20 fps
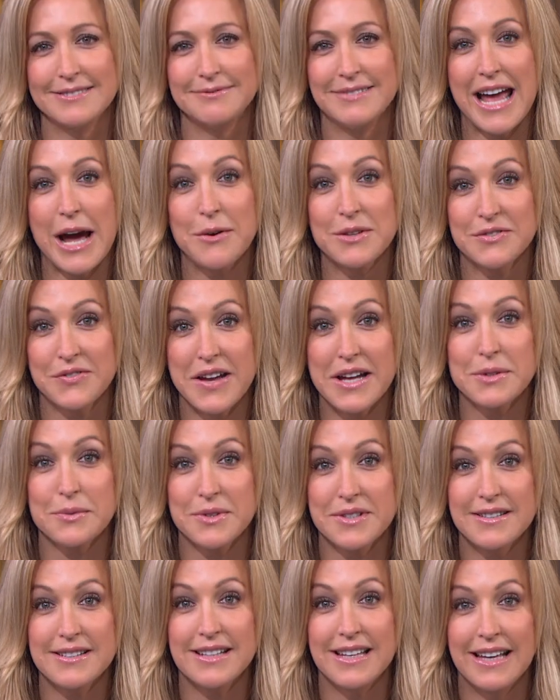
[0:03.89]
Now his fans
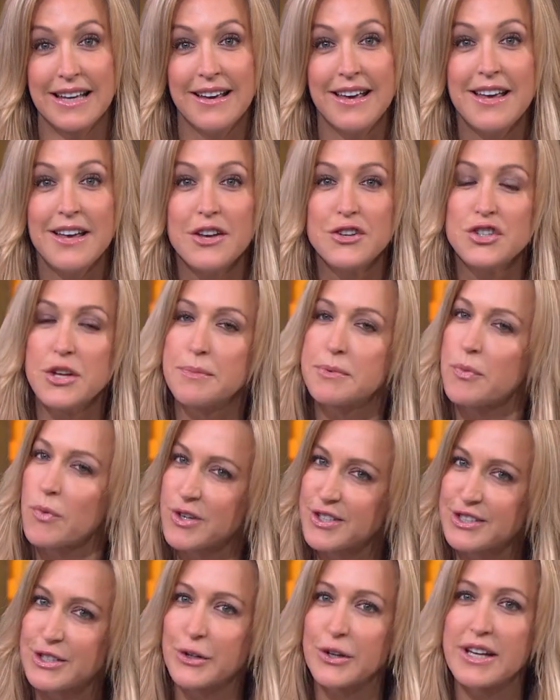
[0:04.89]
will see Jim's
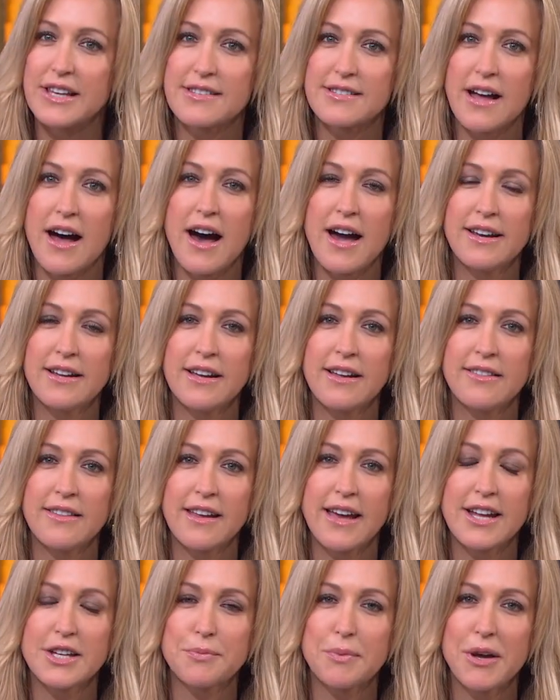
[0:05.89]
more serious side in
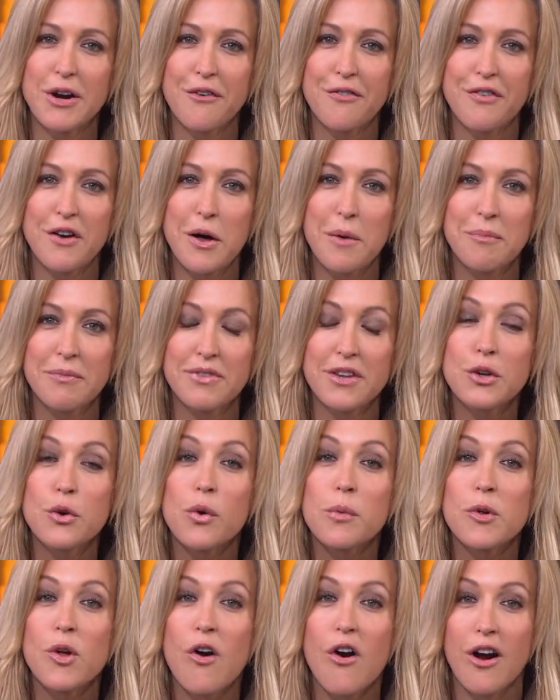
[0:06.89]
the HBO film The
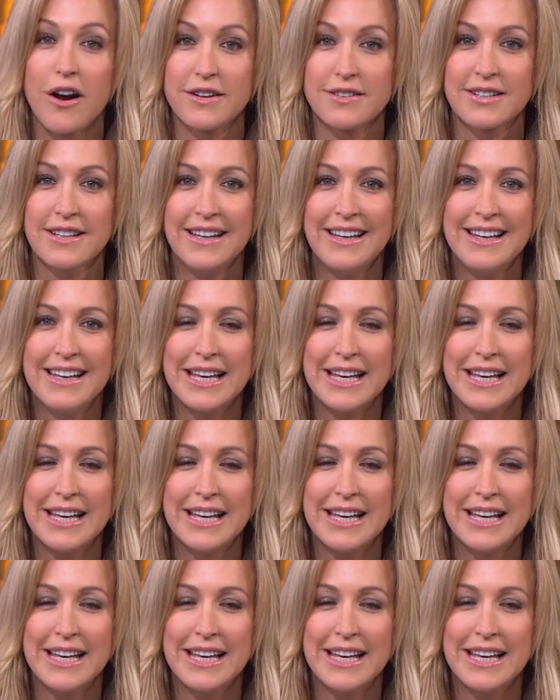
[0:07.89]
Normal Heart.